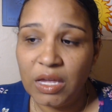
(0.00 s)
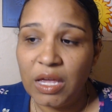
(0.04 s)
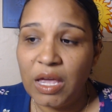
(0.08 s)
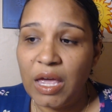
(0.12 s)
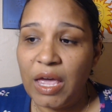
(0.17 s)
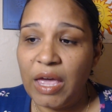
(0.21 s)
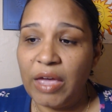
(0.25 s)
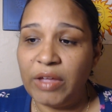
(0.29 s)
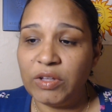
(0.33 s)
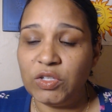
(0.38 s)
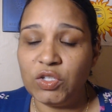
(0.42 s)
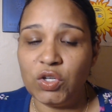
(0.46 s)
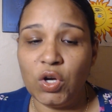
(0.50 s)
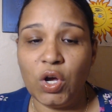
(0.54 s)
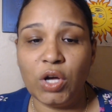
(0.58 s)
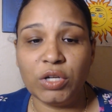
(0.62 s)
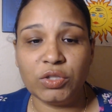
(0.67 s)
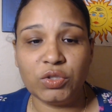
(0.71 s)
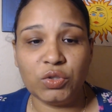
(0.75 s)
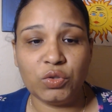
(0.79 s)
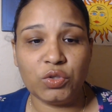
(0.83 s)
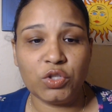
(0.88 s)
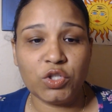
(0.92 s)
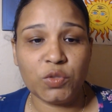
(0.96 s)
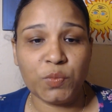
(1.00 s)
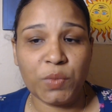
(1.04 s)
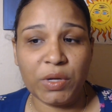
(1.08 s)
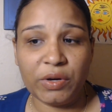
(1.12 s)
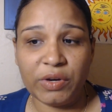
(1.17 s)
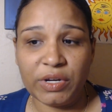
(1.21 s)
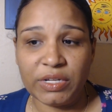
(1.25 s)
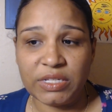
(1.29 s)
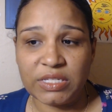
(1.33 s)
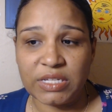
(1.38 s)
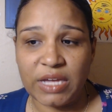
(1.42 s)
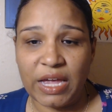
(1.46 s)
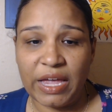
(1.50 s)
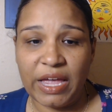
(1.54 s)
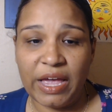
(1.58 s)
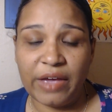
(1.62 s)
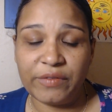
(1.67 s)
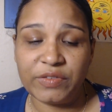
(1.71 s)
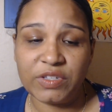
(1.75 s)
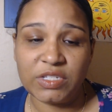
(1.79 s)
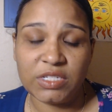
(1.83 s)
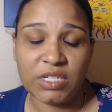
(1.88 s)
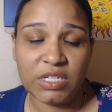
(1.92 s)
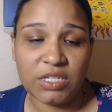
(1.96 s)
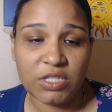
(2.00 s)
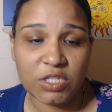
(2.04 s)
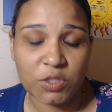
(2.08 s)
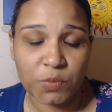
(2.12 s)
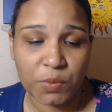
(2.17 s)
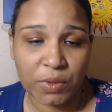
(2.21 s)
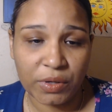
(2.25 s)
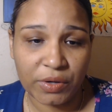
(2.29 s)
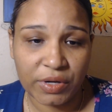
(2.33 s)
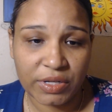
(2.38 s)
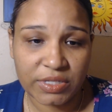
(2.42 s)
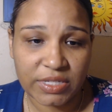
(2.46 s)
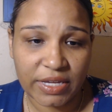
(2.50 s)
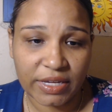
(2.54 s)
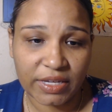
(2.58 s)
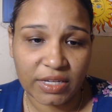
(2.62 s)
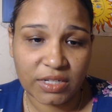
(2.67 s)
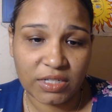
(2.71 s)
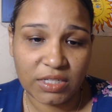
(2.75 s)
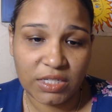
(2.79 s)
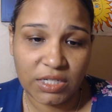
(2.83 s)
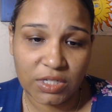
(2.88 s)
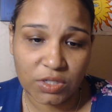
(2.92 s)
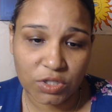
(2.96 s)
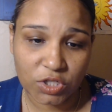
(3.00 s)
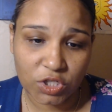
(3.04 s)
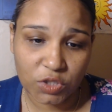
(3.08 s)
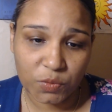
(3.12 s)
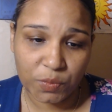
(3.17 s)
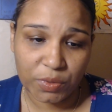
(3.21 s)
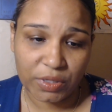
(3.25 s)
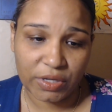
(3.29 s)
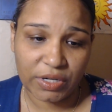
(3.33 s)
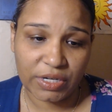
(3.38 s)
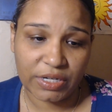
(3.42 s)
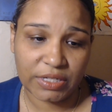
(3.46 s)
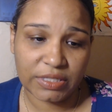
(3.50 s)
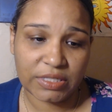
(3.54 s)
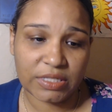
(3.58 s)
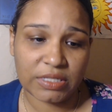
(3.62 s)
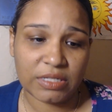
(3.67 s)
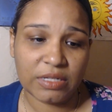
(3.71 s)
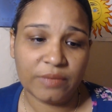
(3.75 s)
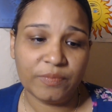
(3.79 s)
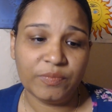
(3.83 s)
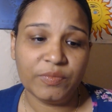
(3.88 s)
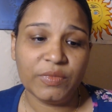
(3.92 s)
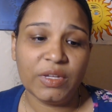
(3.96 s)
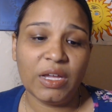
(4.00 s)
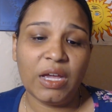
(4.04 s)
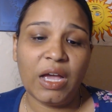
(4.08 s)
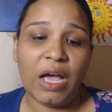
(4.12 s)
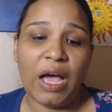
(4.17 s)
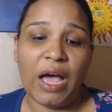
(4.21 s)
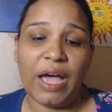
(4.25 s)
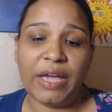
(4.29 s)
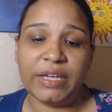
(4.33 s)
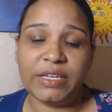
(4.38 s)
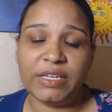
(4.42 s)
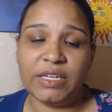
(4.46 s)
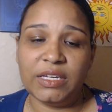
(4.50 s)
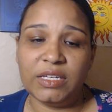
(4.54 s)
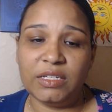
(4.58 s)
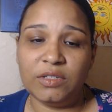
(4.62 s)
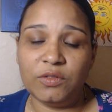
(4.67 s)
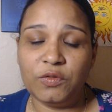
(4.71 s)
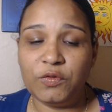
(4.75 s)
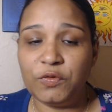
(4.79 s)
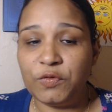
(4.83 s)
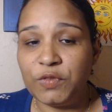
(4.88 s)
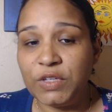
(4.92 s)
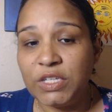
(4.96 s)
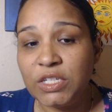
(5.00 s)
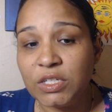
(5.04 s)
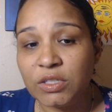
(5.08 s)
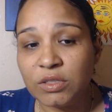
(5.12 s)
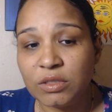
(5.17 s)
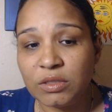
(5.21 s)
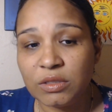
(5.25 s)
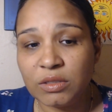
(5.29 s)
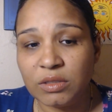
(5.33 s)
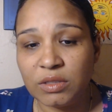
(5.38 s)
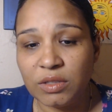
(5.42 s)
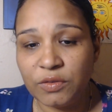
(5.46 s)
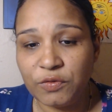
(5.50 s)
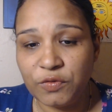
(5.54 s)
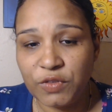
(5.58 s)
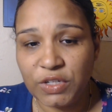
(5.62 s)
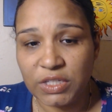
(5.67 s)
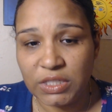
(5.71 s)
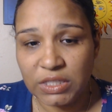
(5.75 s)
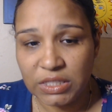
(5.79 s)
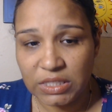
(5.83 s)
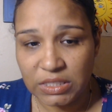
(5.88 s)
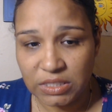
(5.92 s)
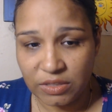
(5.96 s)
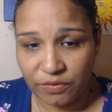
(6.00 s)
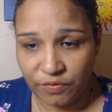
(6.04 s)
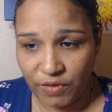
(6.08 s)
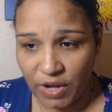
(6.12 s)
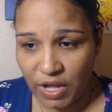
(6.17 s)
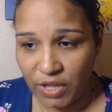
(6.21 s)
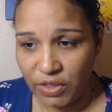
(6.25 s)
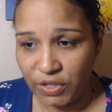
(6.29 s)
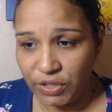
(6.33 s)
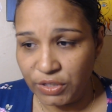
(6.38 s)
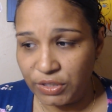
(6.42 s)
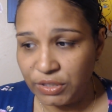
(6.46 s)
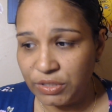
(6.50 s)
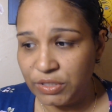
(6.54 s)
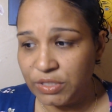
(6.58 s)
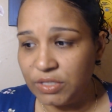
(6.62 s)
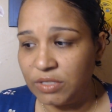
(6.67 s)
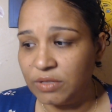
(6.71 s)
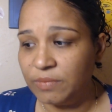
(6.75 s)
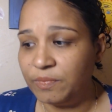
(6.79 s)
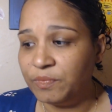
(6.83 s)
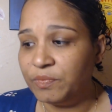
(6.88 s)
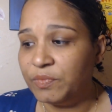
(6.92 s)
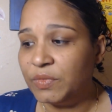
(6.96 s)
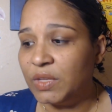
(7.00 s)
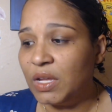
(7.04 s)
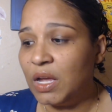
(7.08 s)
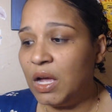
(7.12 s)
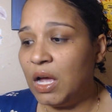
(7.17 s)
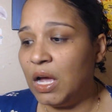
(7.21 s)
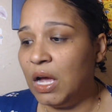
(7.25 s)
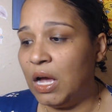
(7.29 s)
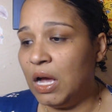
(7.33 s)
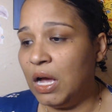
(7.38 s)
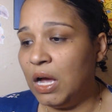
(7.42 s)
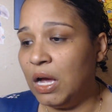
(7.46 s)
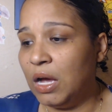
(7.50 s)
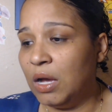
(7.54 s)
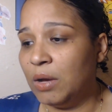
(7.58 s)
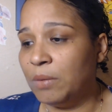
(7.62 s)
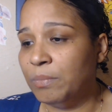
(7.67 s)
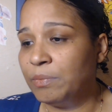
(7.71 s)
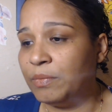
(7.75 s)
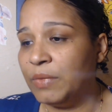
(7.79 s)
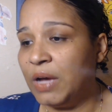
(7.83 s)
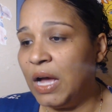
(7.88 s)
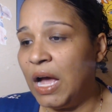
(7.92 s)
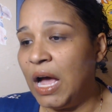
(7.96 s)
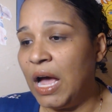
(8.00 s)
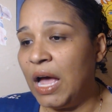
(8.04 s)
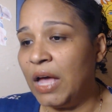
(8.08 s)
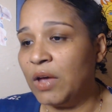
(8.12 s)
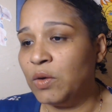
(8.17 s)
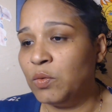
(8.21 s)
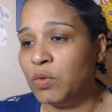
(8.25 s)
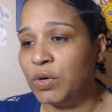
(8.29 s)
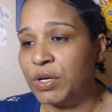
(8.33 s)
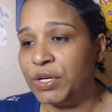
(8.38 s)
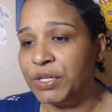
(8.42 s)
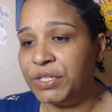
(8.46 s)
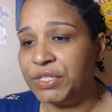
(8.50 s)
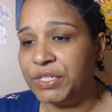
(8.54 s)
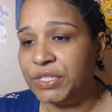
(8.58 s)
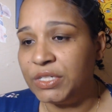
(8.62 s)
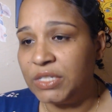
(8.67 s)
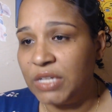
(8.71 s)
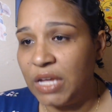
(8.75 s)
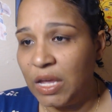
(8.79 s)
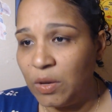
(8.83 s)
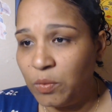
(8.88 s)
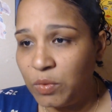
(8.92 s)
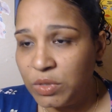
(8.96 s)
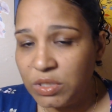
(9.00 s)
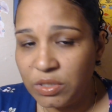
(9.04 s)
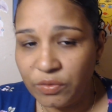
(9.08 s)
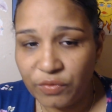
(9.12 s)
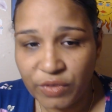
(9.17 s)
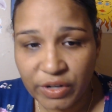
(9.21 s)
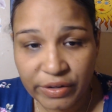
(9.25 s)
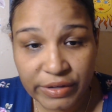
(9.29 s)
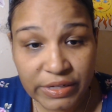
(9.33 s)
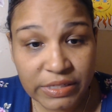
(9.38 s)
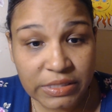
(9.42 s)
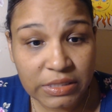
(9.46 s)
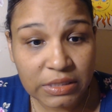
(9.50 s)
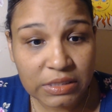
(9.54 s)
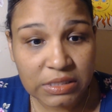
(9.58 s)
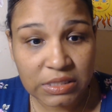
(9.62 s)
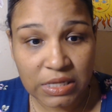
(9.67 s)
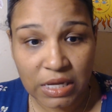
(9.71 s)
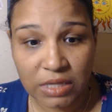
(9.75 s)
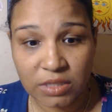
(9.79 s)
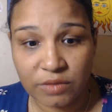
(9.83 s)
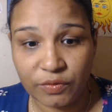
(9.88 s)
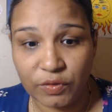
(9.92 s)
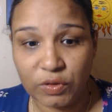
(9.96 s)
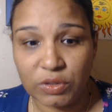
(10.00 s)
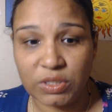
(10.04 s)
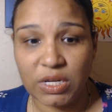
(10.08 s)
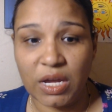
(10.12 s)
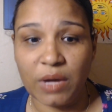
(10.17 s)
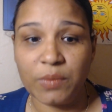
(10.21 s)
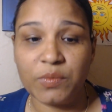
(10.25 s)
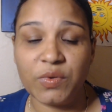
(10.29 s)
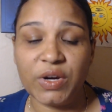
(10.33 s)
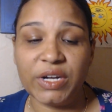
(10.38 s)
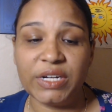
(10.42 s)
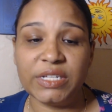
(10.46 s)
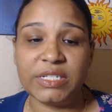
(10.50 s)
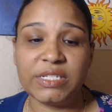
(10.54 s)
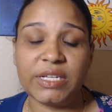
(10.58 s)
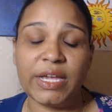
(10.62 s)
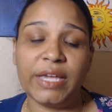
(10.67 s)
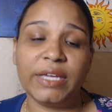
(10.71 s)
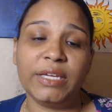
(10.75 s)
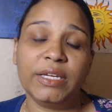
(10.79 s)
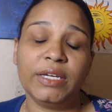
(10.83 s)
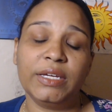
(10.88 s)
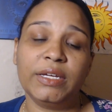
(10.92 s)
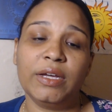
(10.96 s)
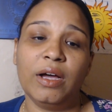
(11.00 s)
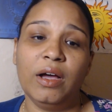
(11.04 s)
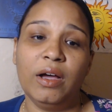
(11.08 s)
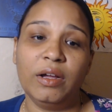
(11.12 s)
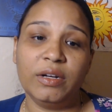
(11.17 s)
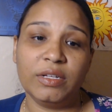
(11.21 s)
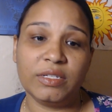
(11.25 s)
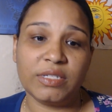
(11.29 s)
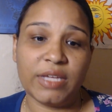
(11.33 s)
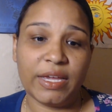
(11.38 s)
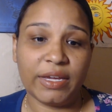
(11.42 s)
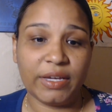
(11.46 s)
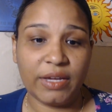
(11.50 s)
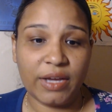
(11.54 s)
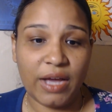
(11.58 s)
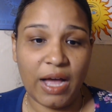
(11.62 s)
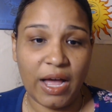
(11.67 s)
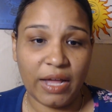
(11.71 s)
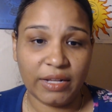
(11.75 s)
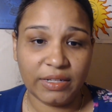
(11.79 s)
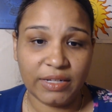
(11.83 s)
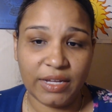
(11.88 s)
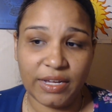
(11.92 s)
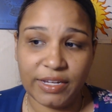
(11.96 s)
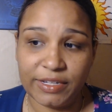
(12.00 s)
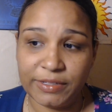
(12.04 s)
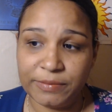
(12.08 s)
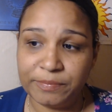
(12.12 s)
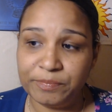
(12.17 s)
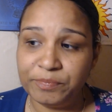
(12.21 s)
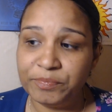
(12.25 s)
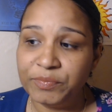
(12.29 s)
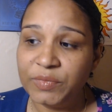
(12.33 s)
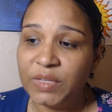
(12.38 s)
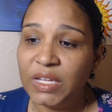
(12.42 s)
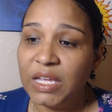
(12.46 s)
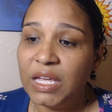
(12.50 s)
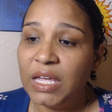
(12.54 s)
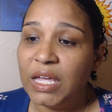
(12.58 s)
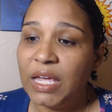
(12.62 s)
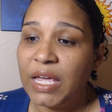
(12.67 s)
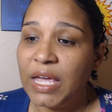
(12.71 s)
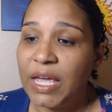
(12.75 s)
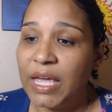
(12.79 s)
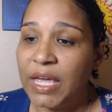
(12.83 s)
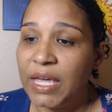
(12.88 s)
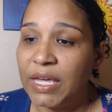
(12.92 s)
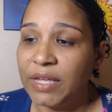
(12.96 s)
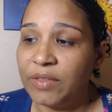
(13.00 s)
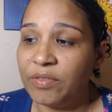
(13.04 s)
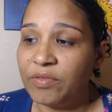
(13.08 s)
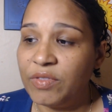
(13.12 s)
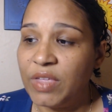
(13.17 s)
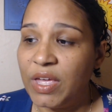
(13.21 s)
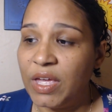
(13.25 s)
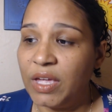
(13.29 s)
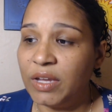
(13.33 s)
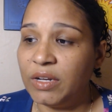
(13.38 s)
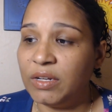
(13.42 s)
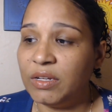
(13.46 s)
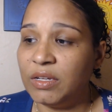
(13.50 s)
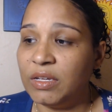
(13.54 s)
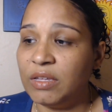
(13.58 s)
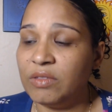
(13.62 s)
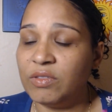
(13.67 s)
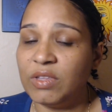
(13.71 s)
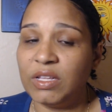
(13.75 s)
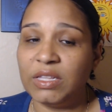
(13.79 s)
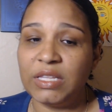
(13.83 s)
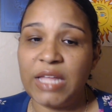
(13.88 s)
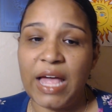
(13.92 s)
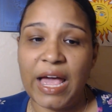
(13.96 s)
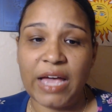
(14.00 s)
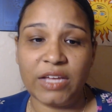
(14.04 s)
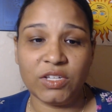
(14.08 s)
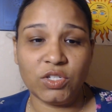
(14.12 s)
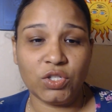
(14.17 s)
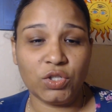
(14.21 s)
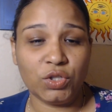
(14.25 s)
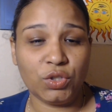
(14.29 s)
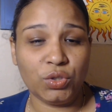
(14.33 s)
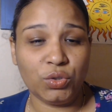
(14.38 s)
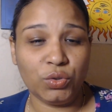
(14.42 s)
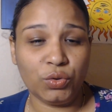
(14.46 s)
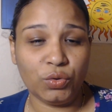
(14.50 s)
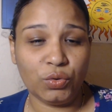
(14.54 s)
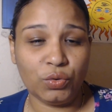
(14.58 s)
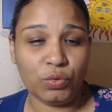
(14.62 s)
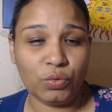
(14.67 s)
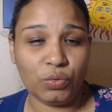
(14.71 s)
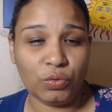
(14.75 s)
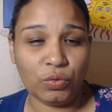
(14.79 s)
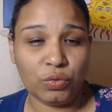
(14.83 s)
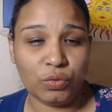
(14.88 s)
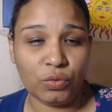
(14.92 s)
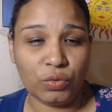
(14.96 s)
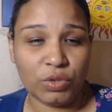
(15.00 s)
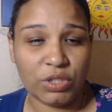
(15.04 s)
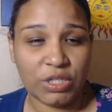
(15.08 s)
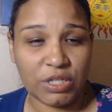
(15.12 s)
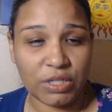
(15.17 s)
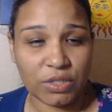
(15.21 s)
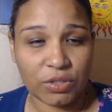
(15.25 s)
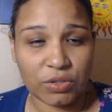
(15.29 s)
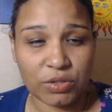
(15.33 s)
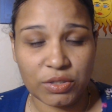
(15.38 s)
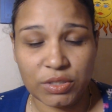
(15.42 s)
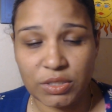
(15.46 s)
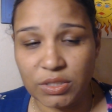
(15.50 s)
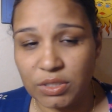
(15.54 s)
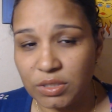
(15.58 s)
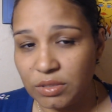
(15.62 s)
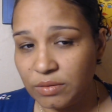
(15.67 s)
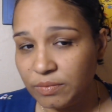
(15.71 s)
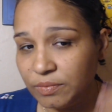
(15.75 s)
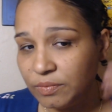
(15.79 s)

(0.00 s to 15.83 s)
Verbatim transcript: and talked to spirits. I have seen spirits. I can hear spirits. I can feel the feelings of others. Um, I worked and was a very successful top rated psychic on a psychic hotline. And then in the last two years,